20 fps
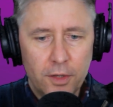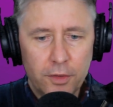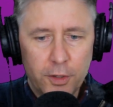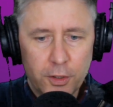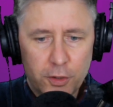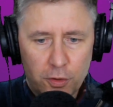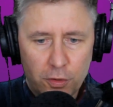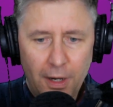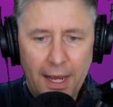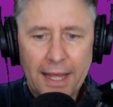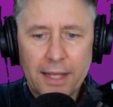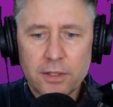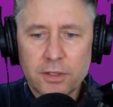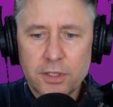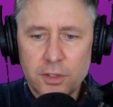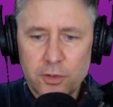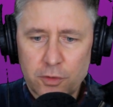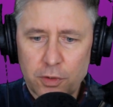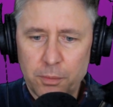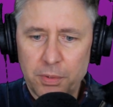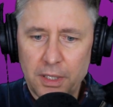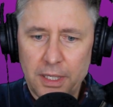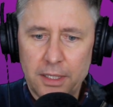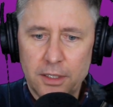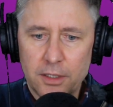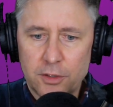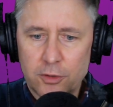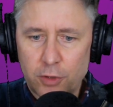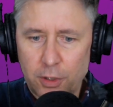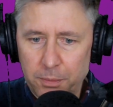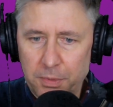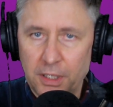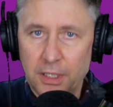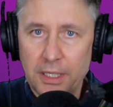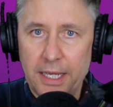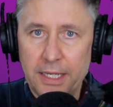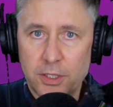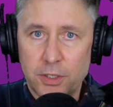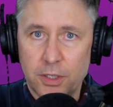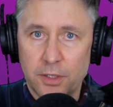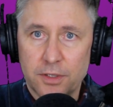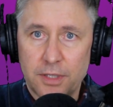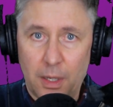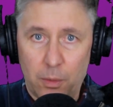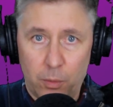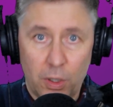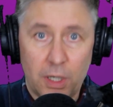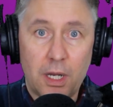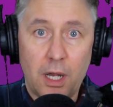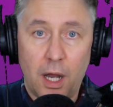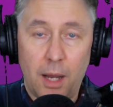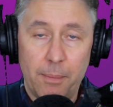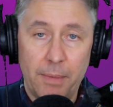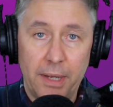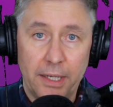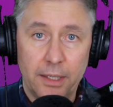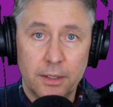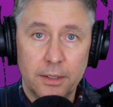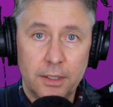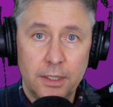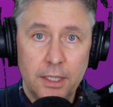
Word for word: the trials and tribula tribulations that were coming.